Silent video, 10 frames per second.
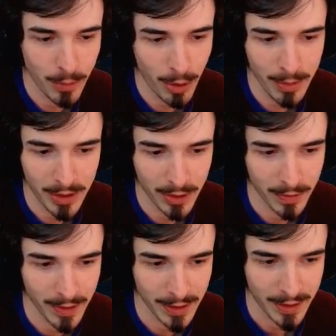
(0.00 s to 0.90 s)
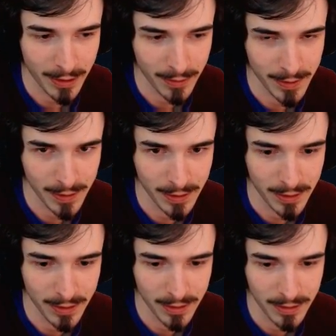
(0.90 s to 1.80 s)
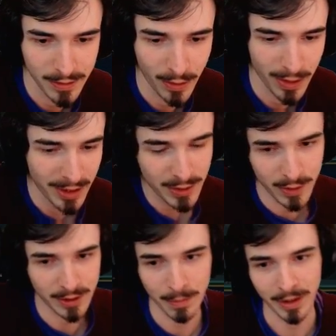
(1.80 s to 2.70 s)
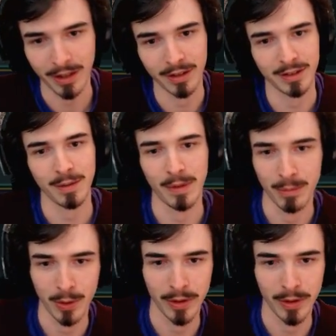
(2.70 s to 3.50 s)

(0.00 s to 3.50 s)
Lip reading: probably could have ended there, honestly, or at least got something more